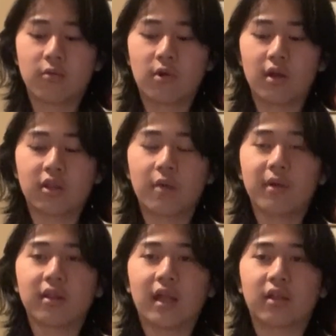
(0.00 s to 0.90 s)
Well, I
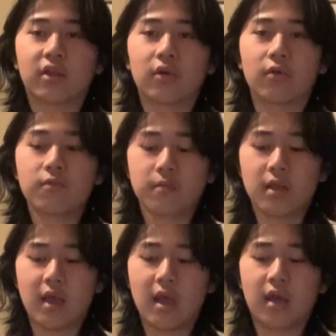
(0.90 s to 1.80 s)
thought about that too,
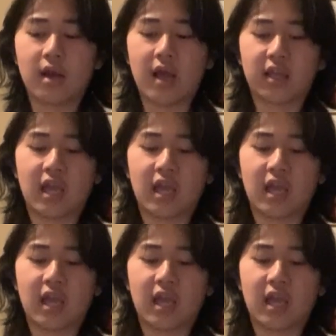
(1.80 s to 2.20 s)
and I